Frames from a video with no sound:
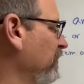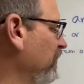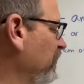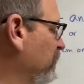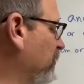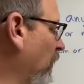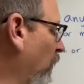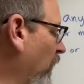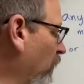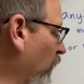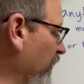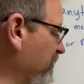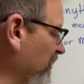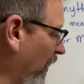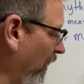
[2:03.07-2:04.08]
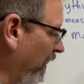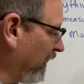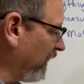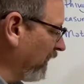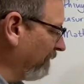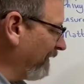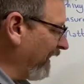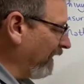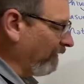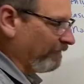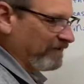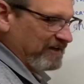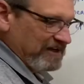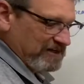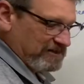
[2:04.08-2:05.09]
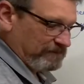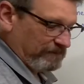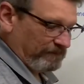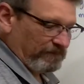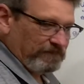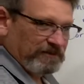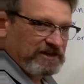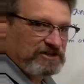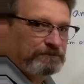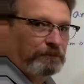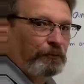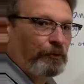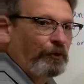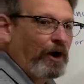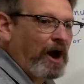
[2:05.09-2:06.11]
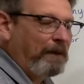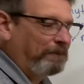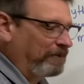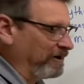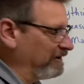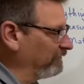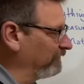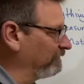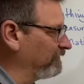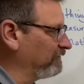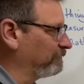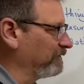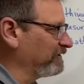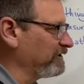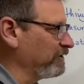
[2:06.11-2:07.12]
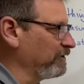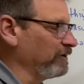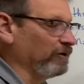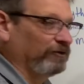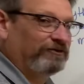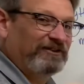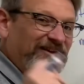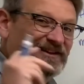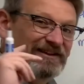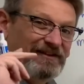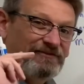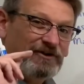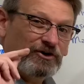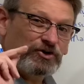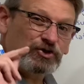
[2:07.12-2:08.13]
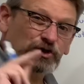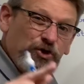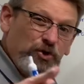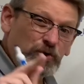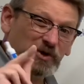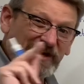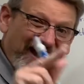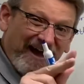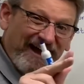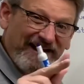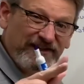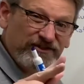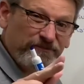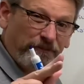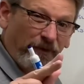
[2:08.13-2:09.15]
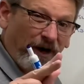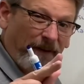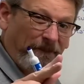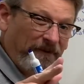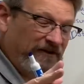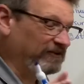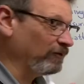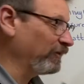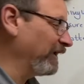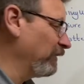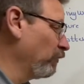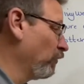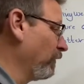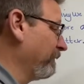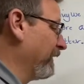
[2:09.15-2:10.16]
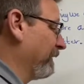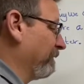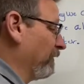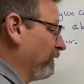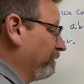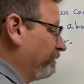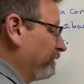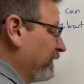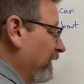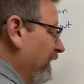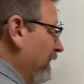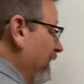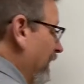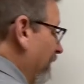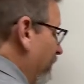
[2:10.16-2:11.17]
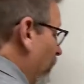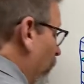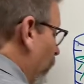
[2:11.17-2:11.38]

So when we're talking about these, these properties of these materials, there's two kinds of properties that we need to remember. Okay? And there